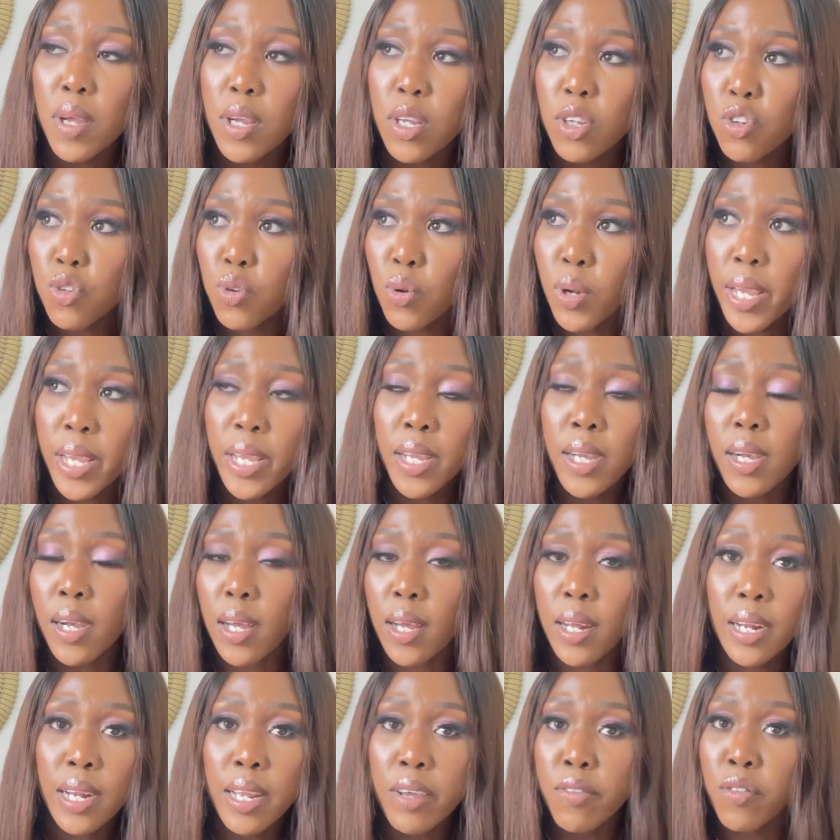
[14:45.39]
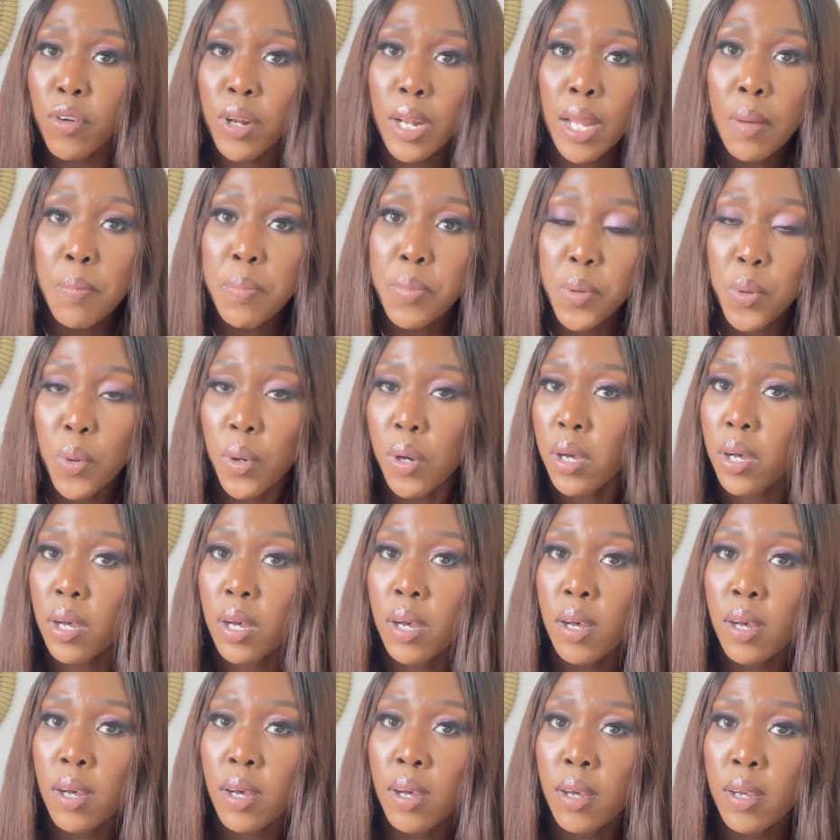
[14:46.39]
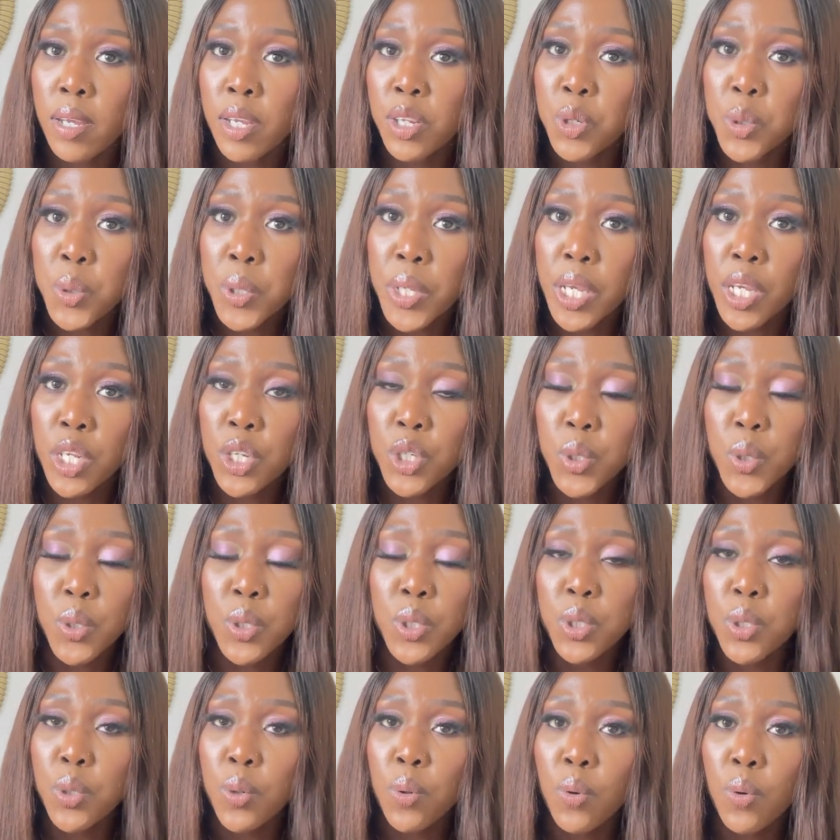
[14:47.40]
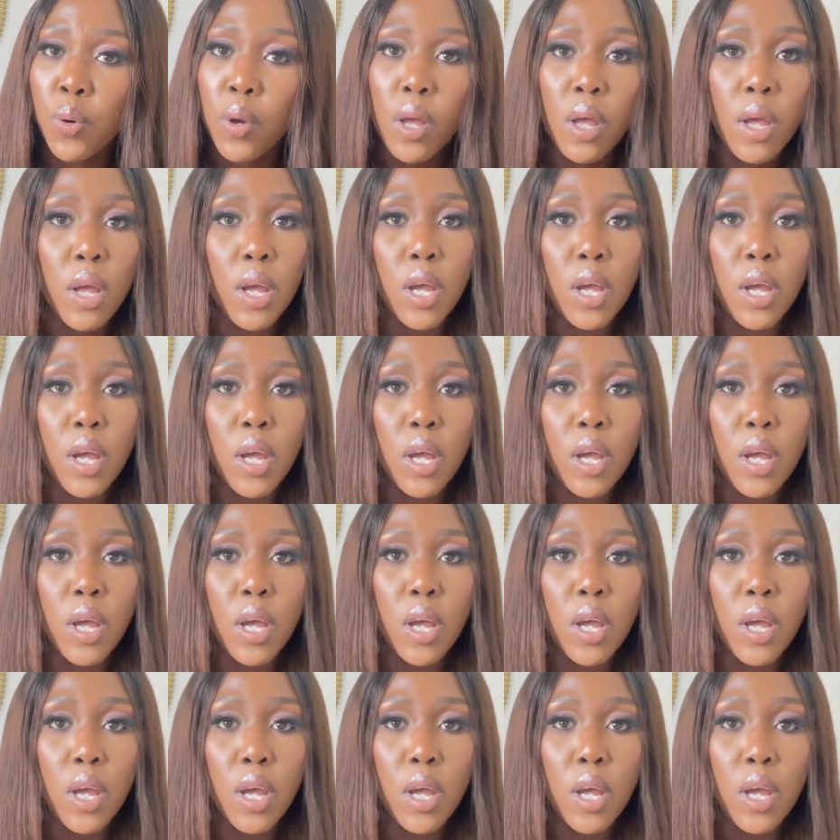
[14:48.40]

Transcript: to like uh, level up your uh, education so